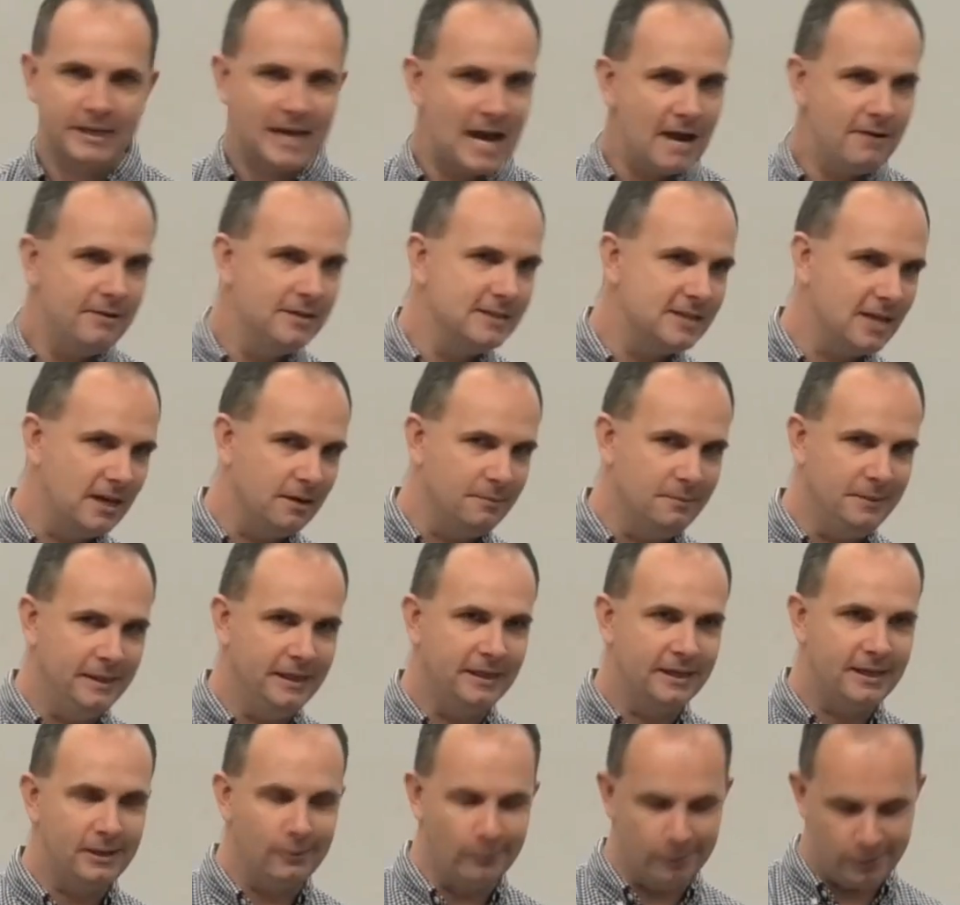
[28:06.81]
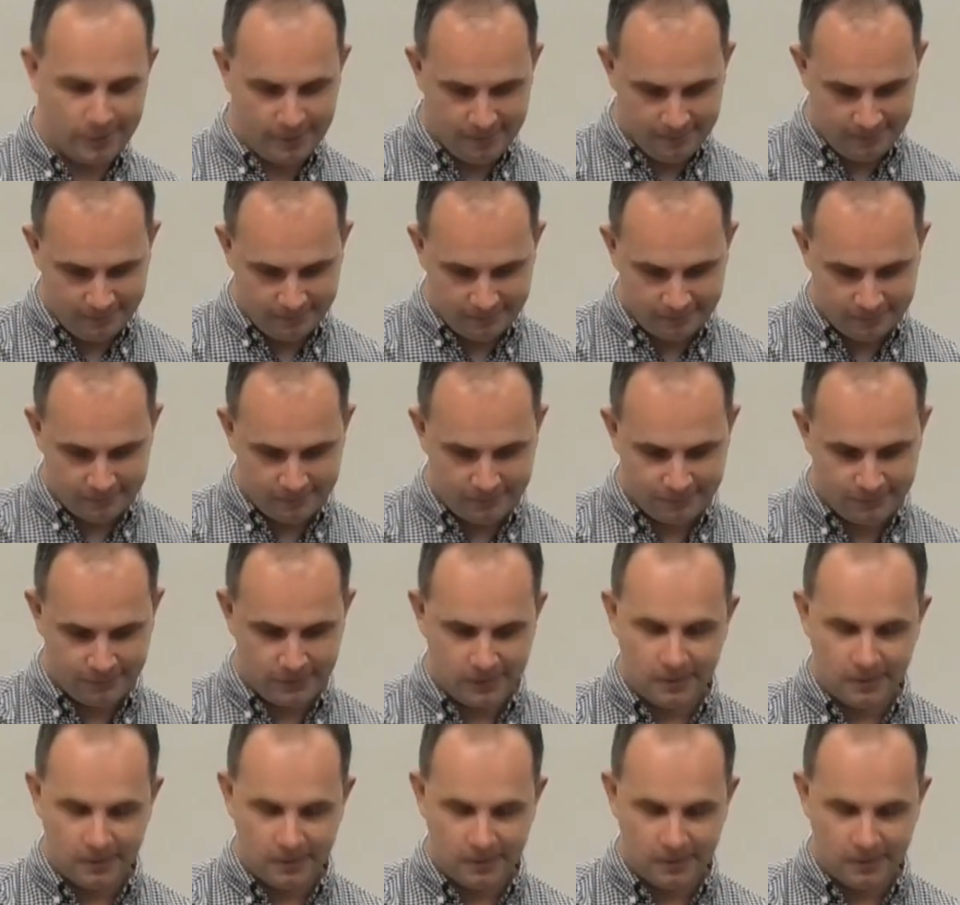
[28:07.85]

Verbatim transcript: down his enemy and killed them.